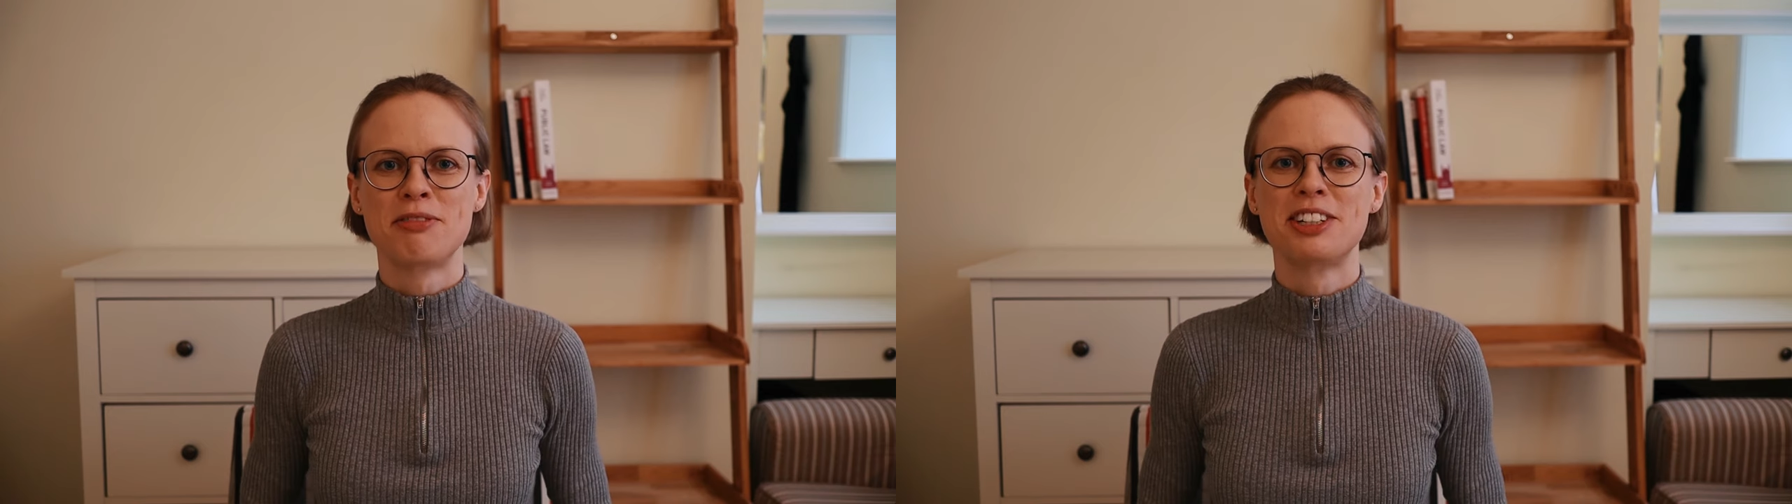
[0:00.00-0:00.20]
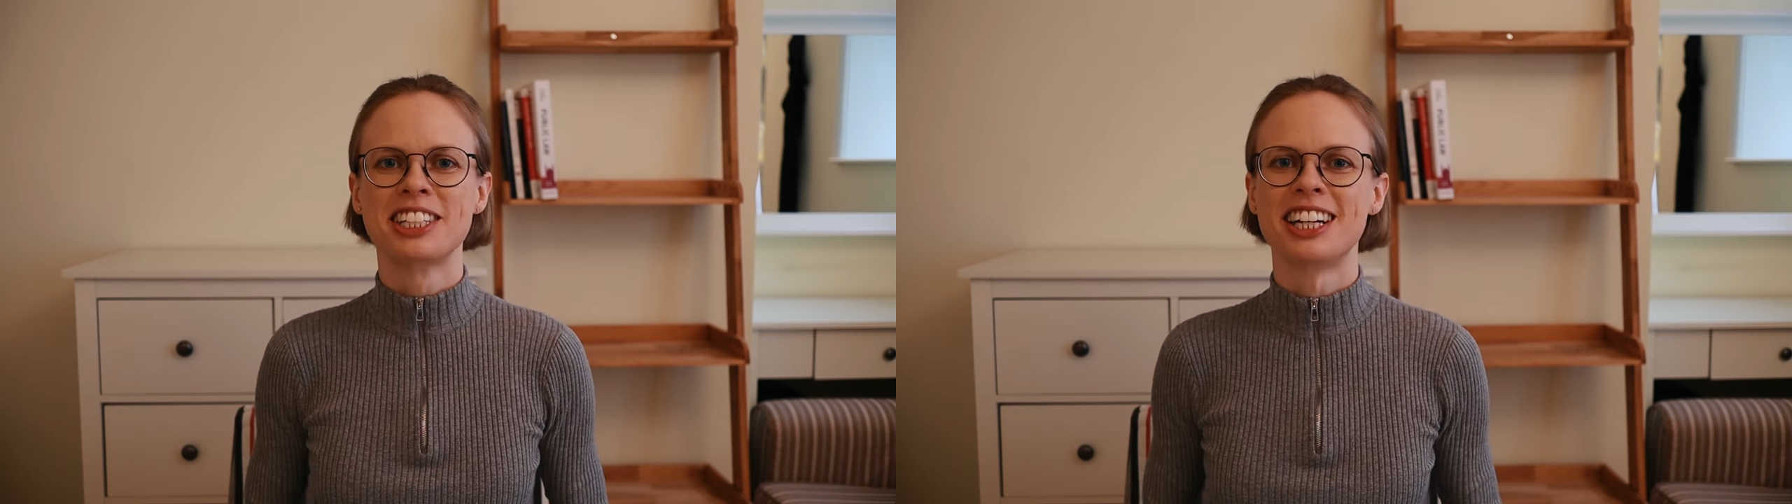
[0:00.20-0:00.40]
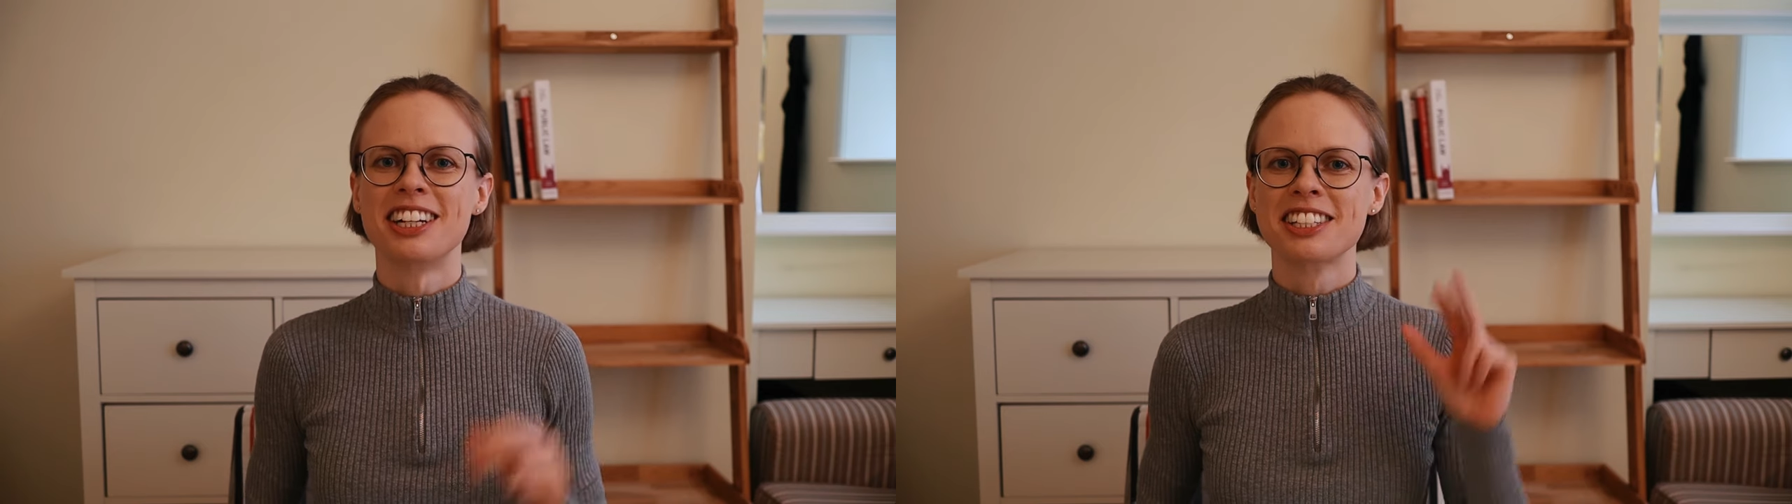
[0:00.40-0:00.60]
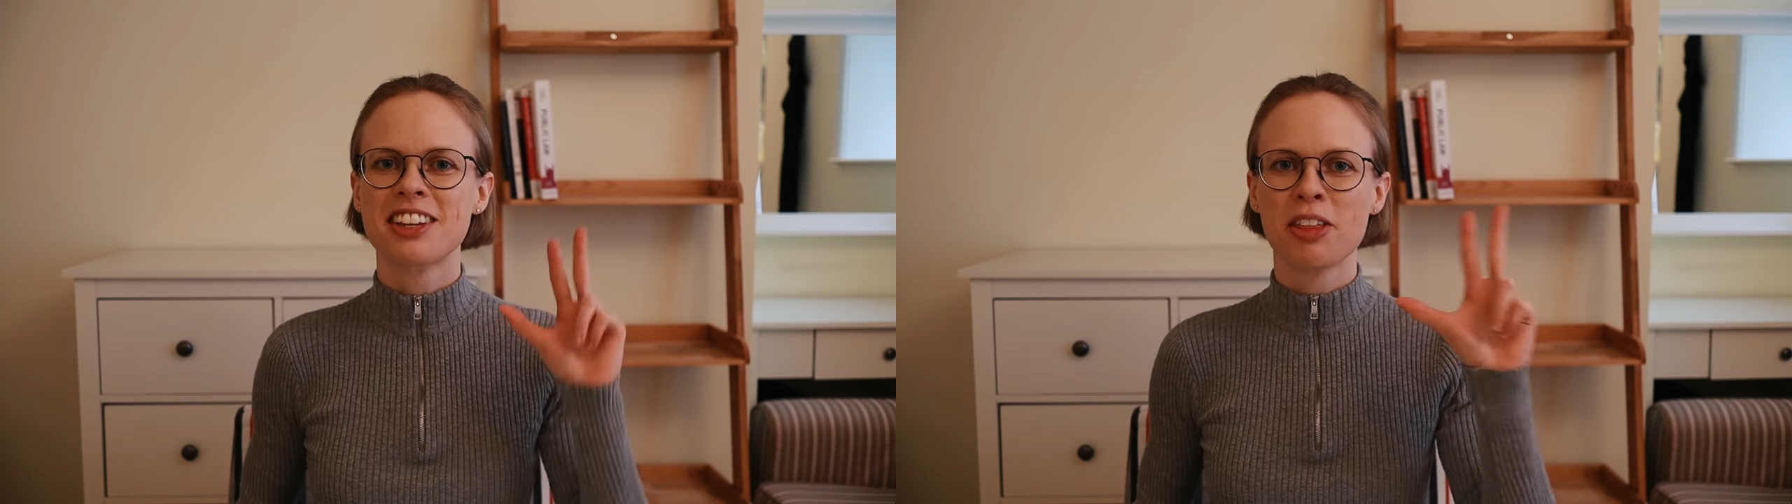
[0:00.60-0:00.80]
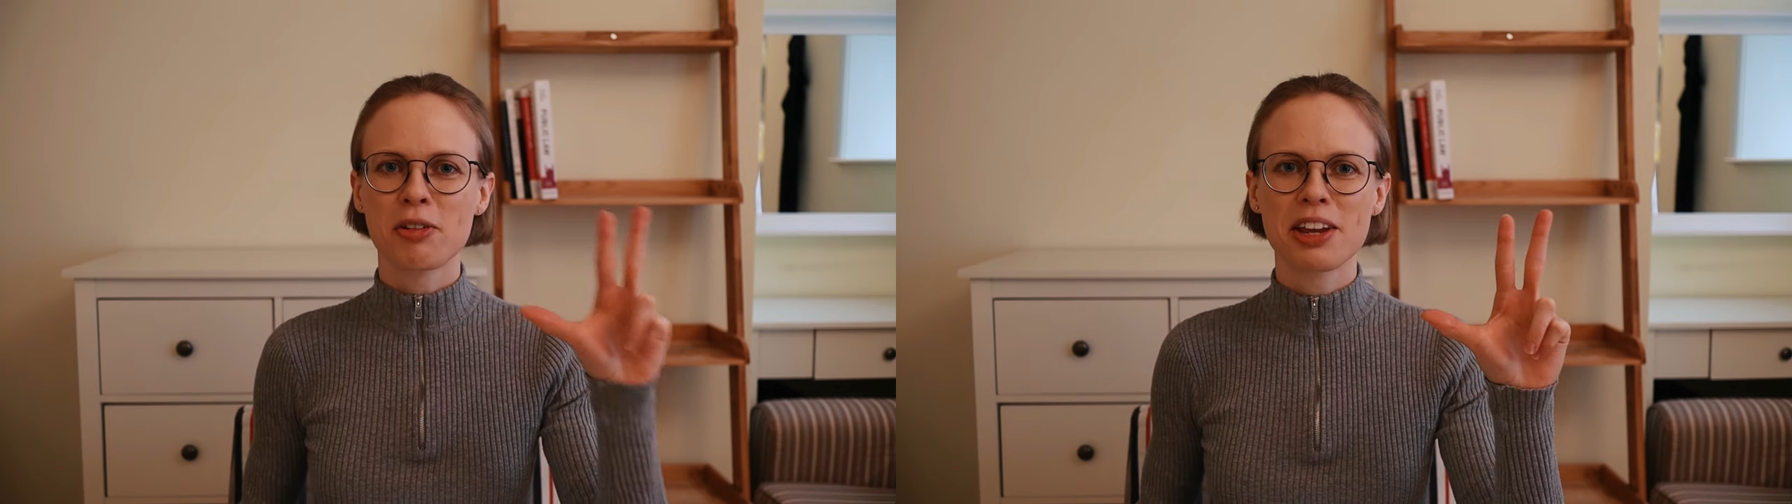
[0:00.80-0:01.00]
for
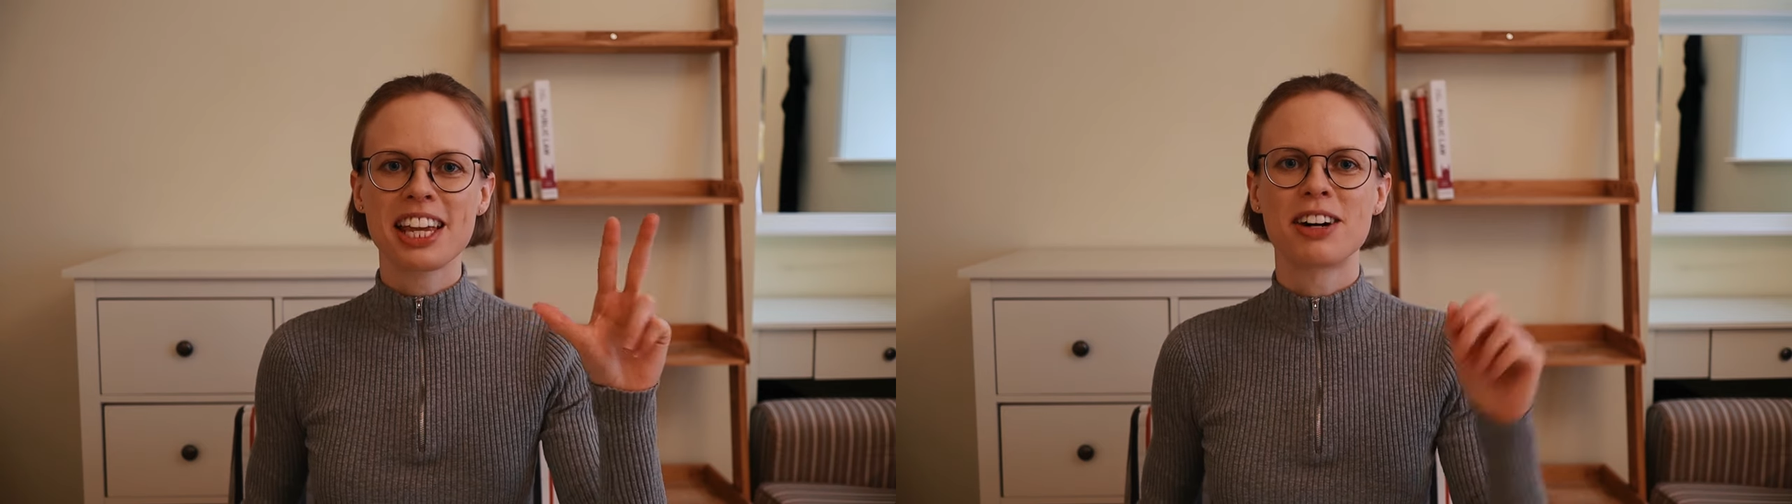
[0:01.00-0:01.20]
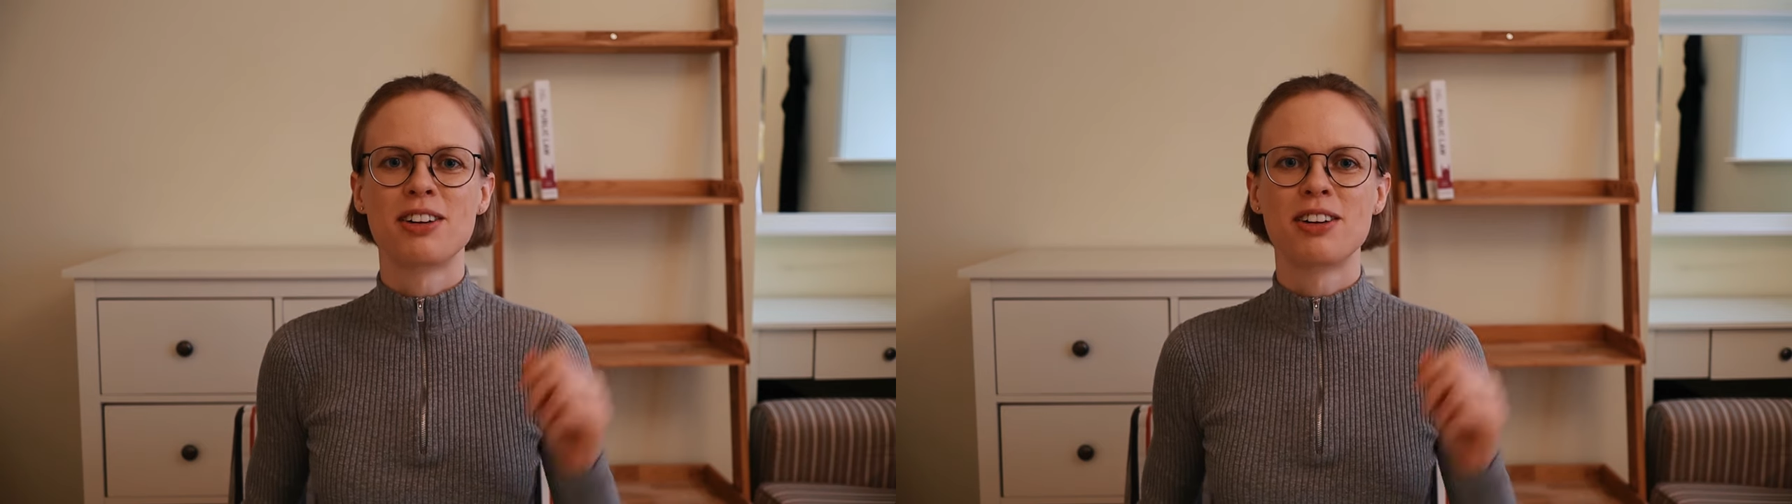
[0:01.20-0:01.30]
task 3